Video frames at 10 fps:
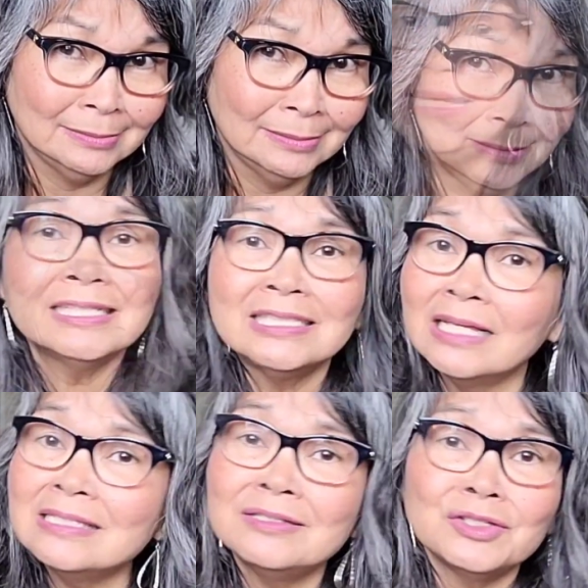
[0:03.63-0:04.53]
And it
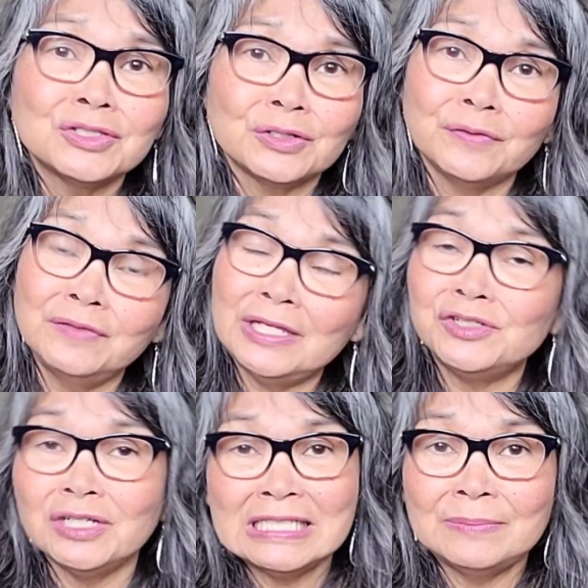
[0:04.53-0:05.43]
doesn't deserve the
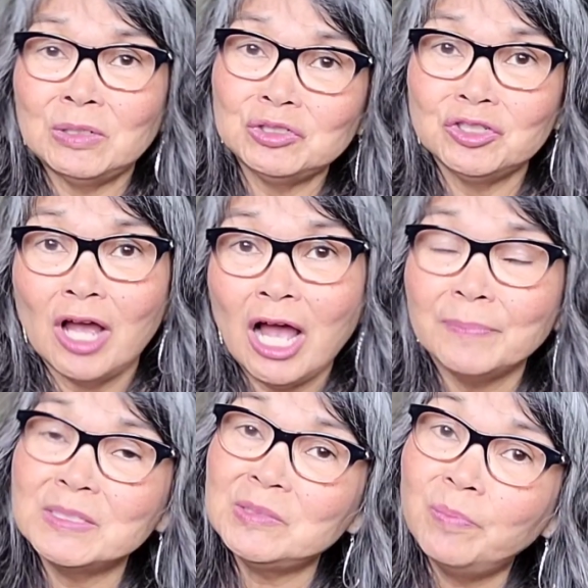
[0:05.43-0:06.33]
just about
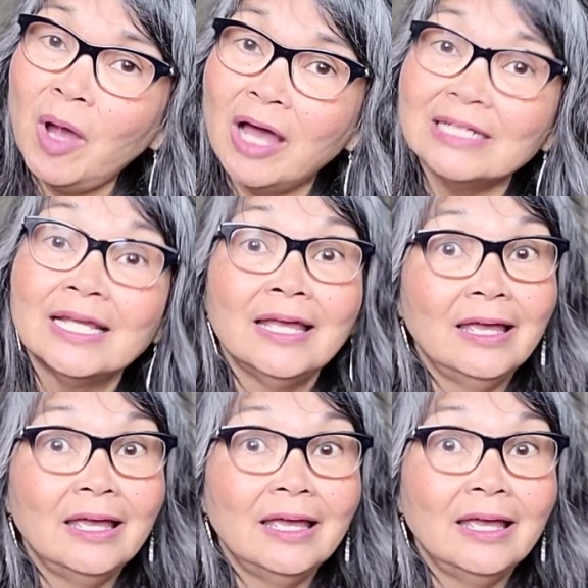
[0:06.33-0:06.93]
top spot